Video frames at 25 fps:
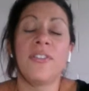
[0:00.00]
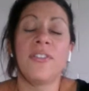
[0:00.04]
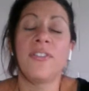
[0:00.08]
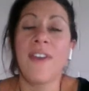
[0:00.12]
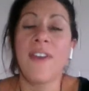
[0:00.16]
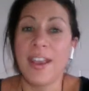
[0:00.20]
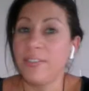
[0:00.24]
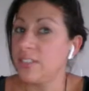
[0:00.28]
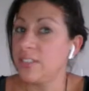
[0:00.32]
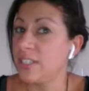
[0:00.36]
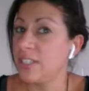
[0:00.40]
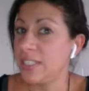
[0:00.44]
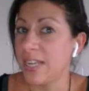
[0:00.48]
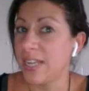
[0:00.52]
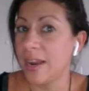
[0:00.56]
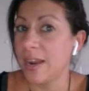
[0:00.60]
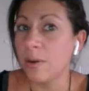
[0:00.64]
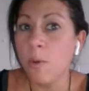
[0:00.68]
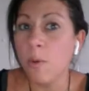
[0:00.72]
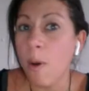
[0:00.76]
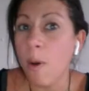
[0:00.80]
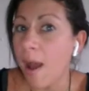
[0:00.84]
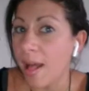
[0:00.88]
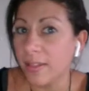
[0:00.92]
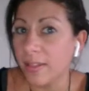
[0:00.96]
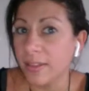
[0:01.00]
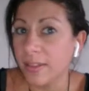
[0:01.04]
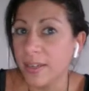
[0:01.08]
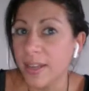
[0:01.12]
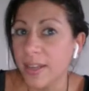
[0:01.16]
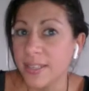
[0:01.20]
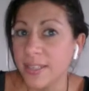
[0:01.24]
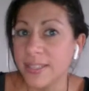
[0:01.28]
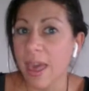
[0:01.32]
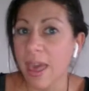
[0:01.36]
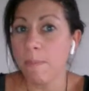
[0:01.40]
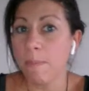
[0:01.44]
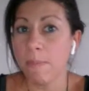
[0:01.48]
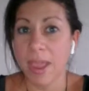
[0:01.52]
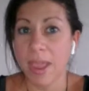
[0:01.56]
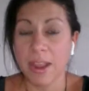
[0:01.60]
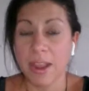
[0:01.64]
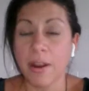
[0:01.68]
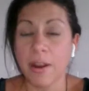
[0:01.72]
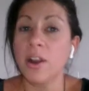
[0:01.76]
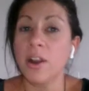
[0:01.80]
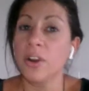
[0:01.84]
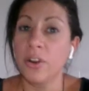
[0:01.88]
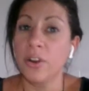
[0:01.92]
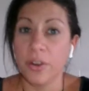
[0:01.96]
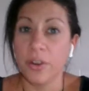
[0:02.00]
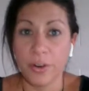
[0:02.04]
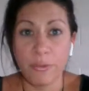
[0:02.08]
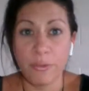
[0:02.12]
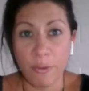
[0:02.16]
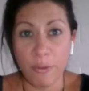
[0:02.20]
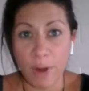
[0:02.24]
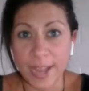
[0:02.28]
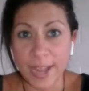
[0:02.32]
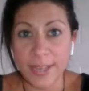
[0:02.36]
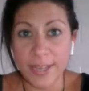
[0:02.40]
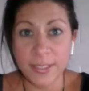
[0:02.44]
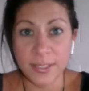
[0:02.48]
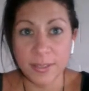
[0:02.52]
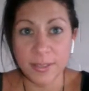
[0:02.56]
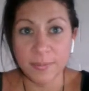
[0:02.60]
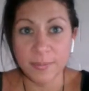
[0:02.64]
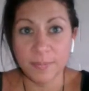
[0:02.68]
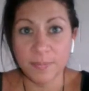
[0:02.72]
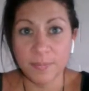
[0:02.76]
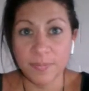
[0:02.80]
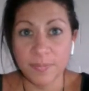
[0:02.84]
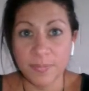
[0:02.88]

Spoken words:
5 to 10 qualities that make a good friend.